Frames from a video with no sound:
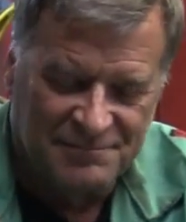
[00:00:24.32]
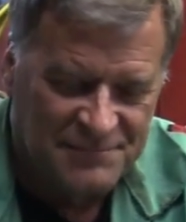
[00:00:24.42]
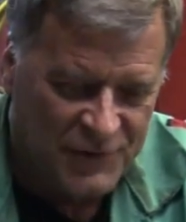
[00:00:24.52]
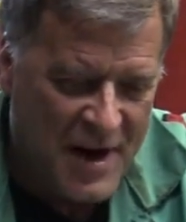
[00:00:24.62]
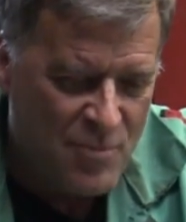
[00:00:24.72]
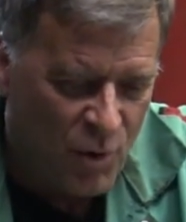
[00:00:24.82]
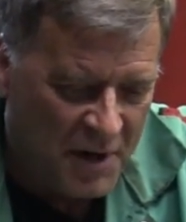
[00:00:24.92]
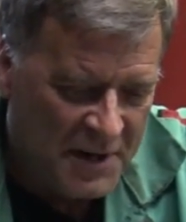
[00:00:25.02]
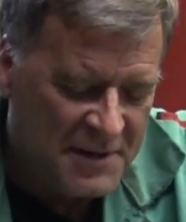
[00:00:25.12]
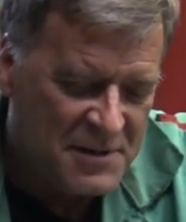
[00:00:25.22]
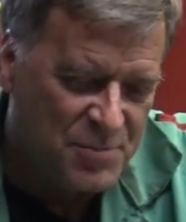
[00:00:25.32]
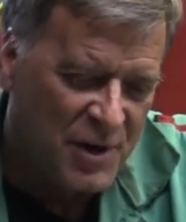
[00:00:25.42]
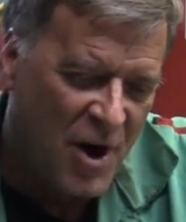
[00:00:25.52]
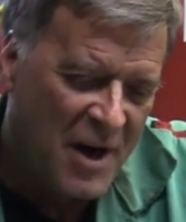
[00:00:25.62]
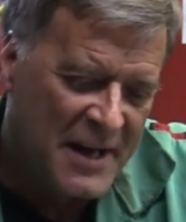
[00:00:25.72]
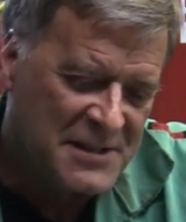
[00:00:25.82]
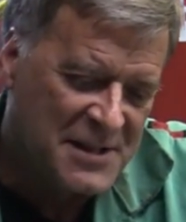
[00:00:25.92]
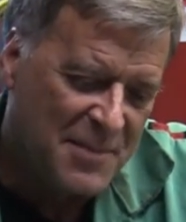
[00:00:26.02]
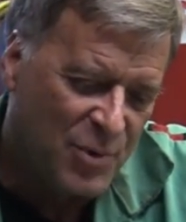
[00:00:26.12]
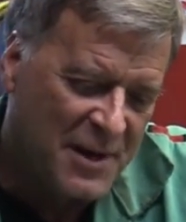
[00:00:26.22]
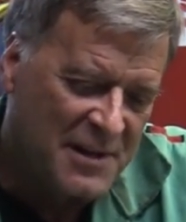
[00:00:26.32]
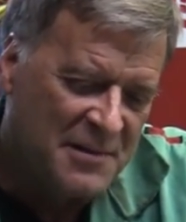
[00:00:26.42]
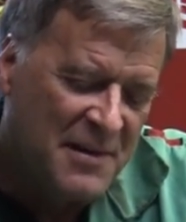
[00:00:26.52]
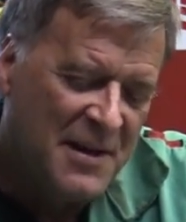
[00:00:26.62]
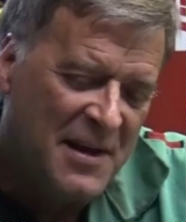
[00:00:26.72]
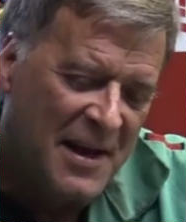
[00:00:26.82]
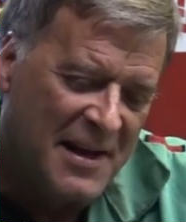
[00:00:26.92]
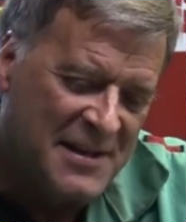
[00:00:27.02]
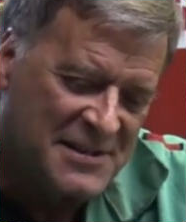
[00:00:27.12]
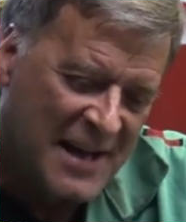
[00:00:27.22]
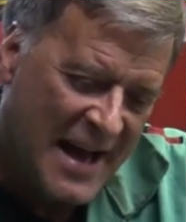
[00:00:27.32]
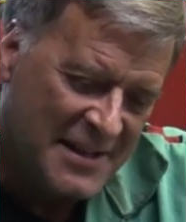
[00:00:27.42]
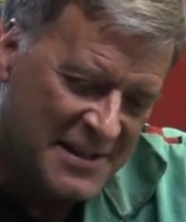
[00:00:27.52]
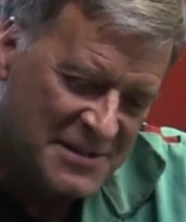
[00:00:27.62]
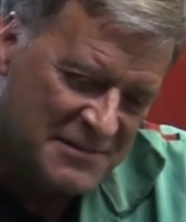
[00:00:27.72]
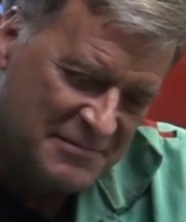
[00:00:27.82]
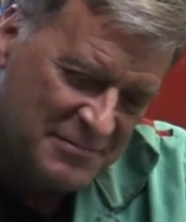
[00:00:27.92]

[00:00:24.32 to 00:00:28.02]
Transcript: framework to put awnings up with, and he's got this